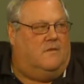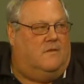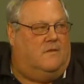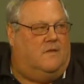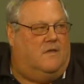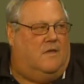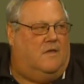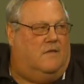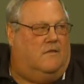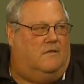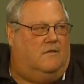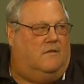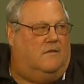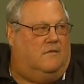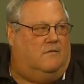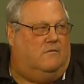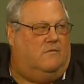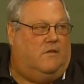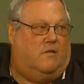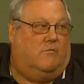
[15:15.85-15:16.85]
And
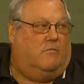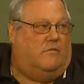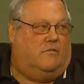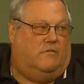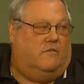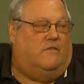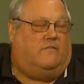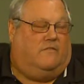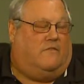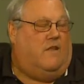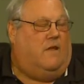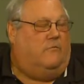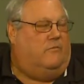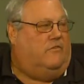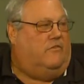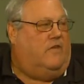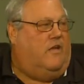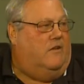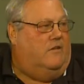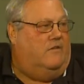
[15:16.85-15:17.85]
this time
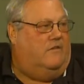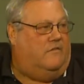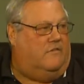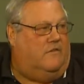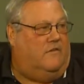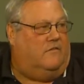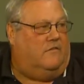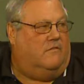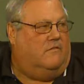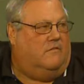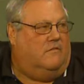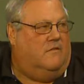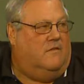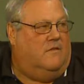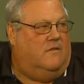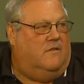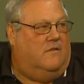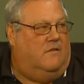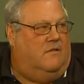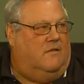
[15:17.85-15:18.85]
is the height of the season.
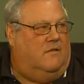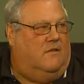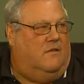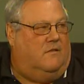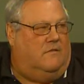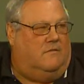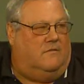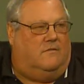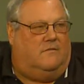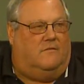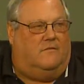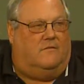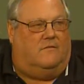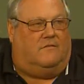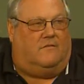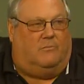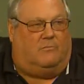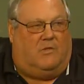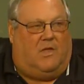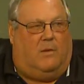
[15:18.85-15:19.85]

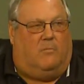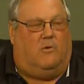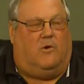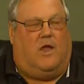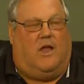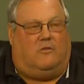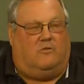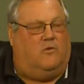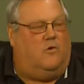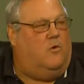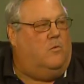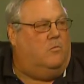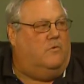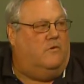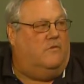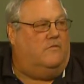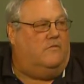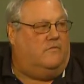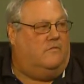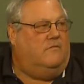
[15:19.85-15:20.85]
September, October
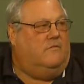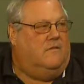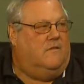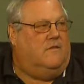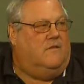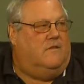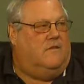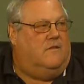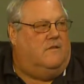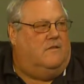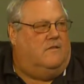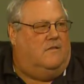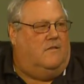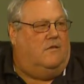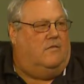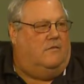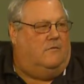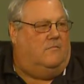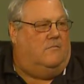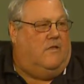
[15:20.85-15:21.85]
is
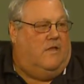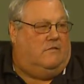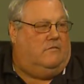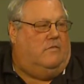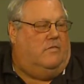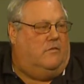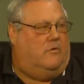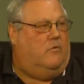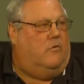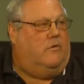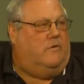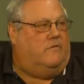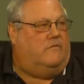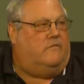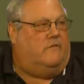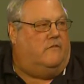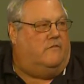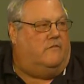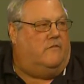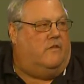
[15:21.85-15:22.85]
the end of the growing
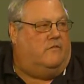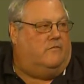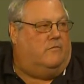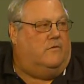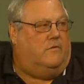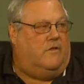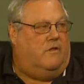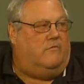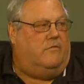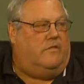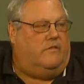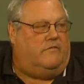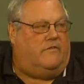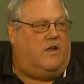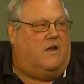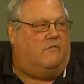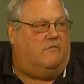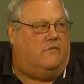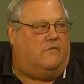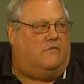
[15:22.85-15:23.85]
season. That's when everything's
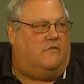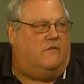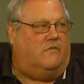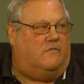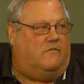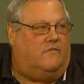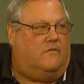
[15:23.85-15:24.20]
harvested.